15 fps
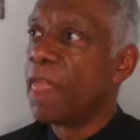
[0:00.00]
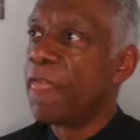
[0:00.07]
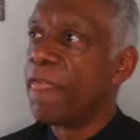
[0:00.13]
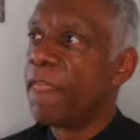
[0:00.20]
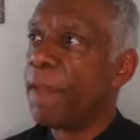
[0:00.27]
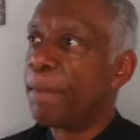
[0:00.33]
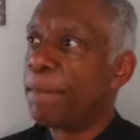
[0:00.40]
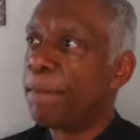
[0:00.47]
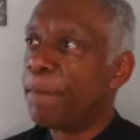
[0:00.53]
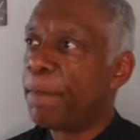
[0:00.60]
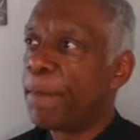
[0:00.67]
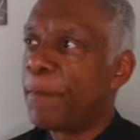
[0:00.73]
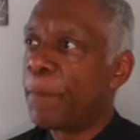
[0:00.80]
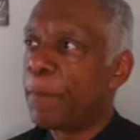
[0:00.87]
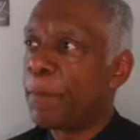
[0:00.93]
the
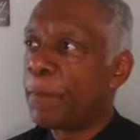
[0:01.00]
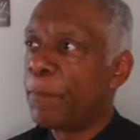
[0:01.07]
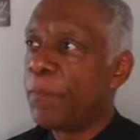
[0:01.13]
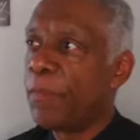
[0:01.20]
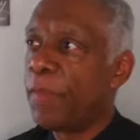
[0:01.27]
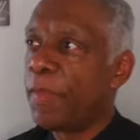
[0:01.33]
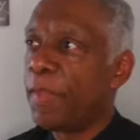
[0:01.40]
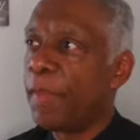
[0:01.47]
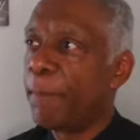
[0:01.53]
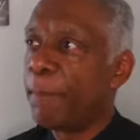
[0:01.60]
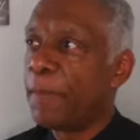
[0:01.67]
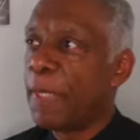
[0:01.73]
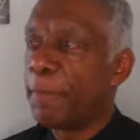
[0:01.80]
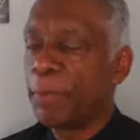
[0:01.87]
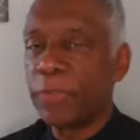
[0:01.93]

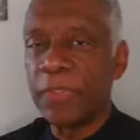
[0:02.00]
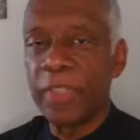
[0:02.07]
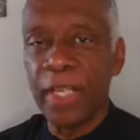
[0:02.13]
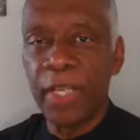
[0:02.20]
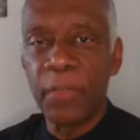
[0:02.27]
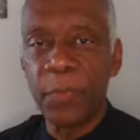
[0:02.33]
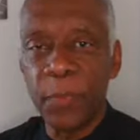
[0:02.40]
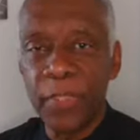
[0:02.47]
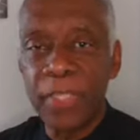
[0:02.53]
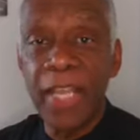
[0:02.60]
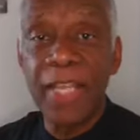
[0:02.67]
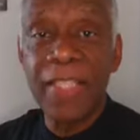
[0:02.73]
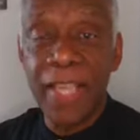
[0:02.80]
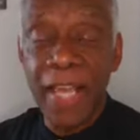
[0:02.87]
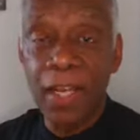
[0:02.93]
people say, well,
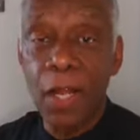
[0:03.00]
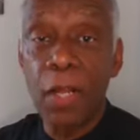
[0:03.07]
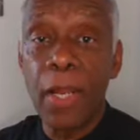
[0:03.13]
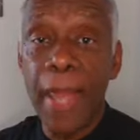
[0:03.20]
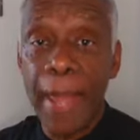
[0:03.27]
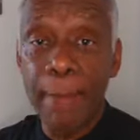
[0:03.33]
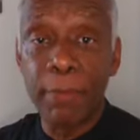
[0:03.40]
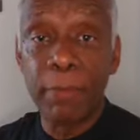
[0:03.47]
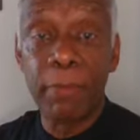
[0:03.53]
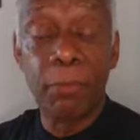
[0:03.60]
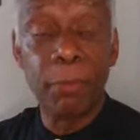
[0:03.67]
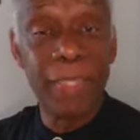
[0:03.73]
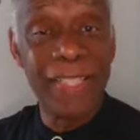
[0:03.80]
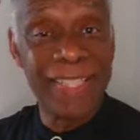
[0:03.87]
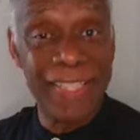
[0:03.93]
yes, that all happened,
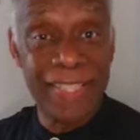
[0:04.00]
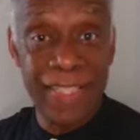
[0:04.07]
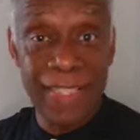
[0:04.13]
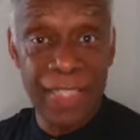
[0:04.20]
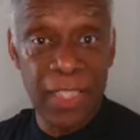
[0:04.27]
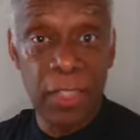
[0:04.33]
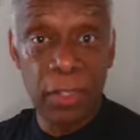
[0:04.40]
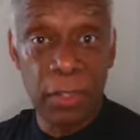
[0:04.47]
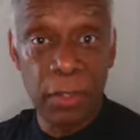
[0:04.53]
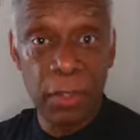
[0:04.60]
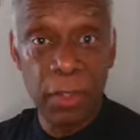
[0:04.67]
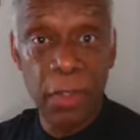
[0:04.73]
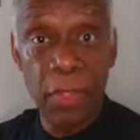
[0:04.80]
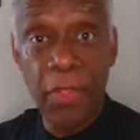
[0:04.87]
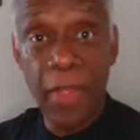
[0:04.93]
but still,
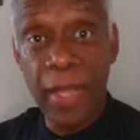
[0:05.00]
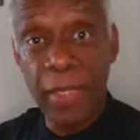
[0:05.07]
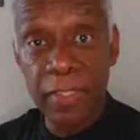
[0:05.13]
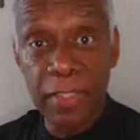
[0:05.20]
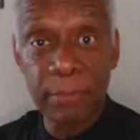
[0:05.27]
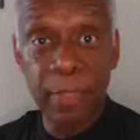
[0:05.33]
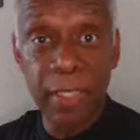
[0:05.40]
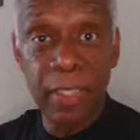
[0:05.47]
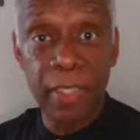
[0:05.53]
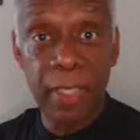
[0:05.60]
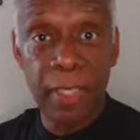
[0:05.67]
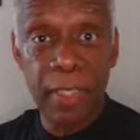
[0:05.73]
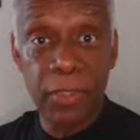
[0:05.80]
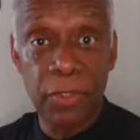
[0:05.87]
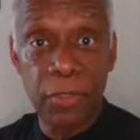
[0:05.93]
that doesn't mean
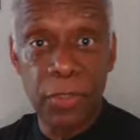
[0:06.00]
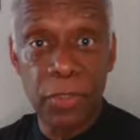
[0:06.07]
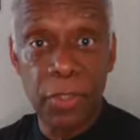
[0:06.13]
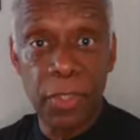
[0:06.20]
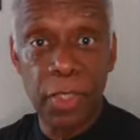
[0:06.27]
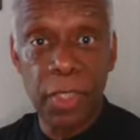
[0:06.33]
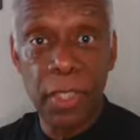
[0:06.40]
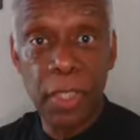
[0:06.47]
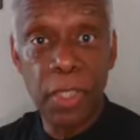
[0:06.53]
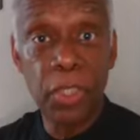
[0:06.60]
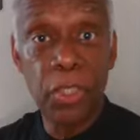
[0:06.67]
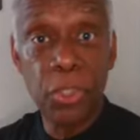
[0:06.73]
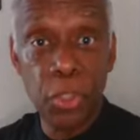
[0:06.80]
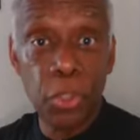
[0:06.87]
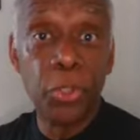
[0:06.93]
that it's
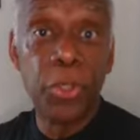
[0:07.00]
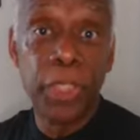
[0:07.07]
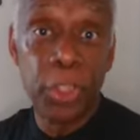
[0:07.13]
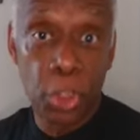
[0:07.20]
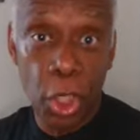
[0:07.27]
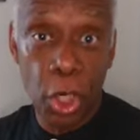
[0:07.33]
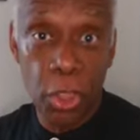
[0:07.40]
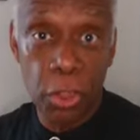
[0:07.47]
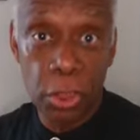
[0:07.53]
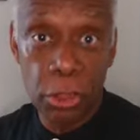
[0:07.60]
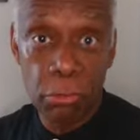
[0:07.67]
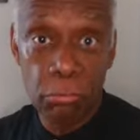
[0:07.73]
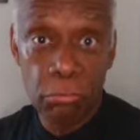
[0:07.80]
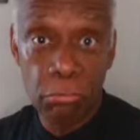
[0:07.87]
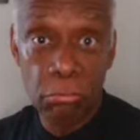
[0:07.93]
you're in charge.
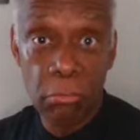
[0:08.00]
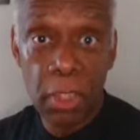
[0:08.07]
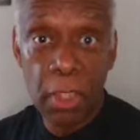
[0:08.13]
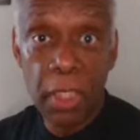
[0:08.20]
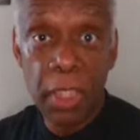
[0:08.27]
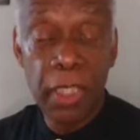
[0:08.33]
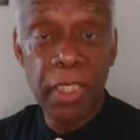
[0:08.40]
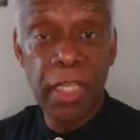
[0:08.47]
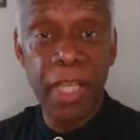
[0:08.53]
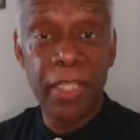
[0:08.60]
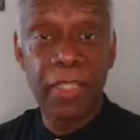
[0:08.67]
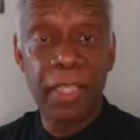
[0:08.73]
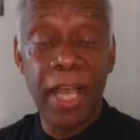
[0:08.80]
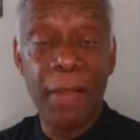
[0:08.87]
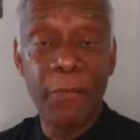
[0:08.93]

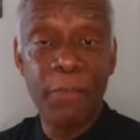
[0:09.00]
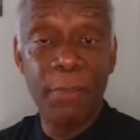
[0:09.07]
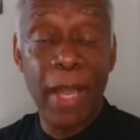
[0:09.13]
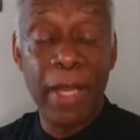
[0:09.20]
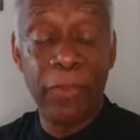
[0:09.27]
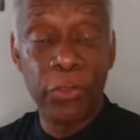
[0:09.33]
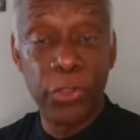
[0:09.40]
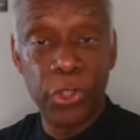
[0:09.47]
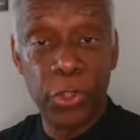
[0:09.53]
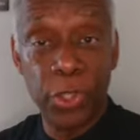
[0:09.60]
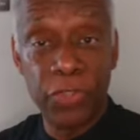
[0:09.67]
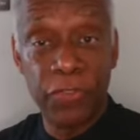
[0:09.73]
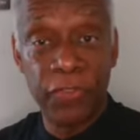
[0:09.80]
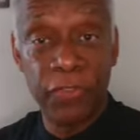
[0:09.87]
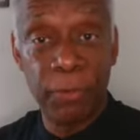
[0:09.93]
Yes, God was mad at those
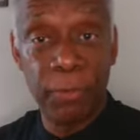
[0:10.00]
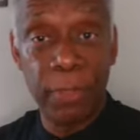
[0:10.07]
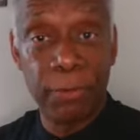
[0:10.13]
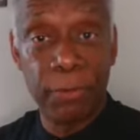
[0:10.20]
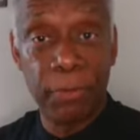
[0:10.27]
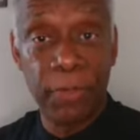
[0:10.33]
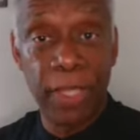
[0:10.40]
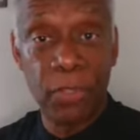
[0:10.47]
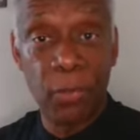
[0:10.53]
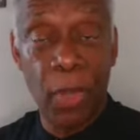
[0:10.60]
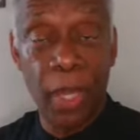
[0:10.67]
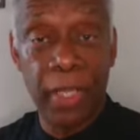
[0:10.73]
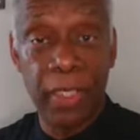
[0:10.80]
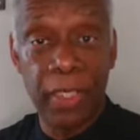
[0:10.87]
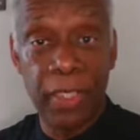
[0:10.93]
250 people. That's
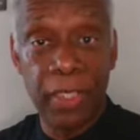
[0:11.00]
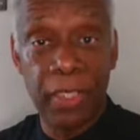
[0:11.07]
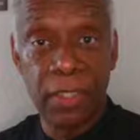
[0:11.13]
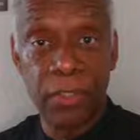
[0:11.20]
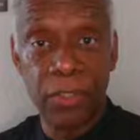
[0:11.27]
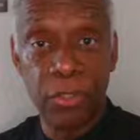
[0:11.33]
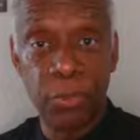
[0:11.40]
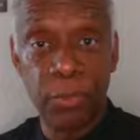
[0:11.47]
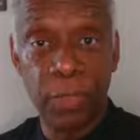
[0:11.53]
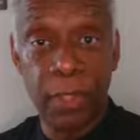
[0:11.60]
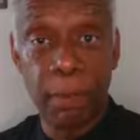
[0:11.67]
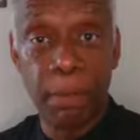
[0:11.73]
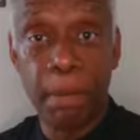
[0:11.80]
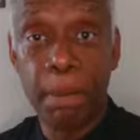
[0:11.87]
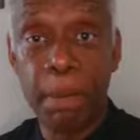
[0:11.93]
why he consumed
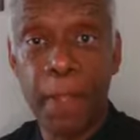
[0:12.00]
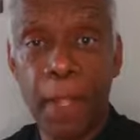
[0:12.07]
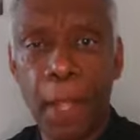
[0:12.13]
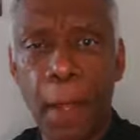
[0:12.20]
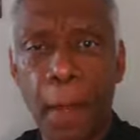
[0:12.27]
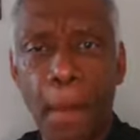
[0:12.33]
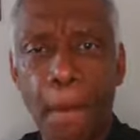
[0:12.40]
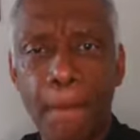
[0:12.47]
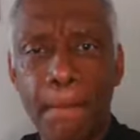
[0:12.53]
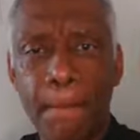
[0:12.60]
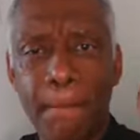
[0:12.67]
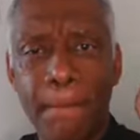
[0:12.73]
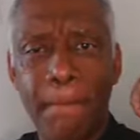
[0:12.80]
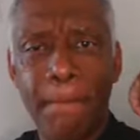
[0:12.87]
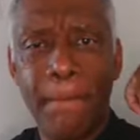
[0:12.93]
them.
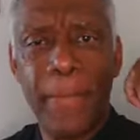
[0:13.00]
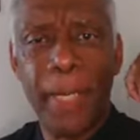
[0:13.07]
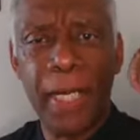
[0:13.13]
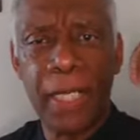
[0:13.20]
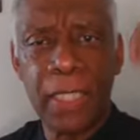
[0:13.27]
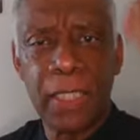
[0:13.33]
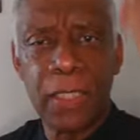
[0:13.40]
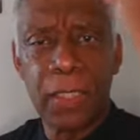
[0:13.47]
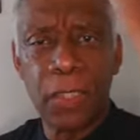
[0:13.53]
But